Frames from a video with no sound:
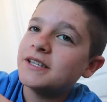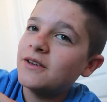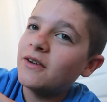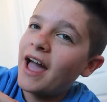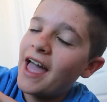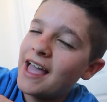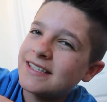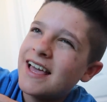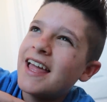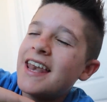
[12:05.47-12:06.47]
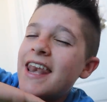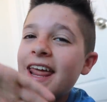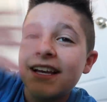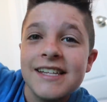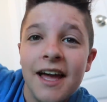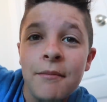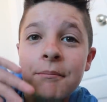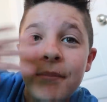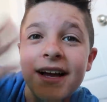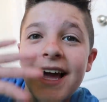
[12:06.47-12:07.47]
see you guys next
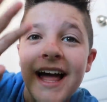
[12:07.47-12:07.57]
time. Bye